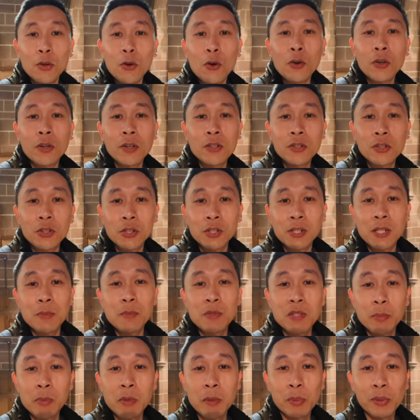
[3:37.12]
organ just
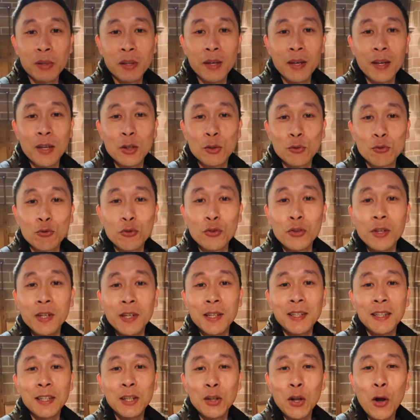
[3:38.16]
seems to be playing
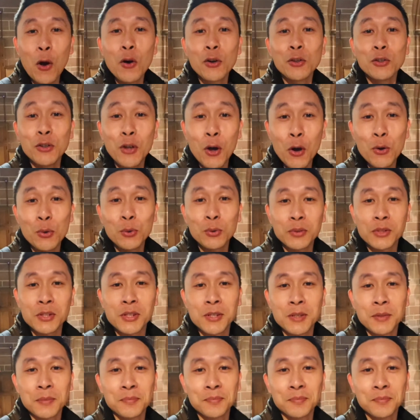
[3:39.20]
really long notes.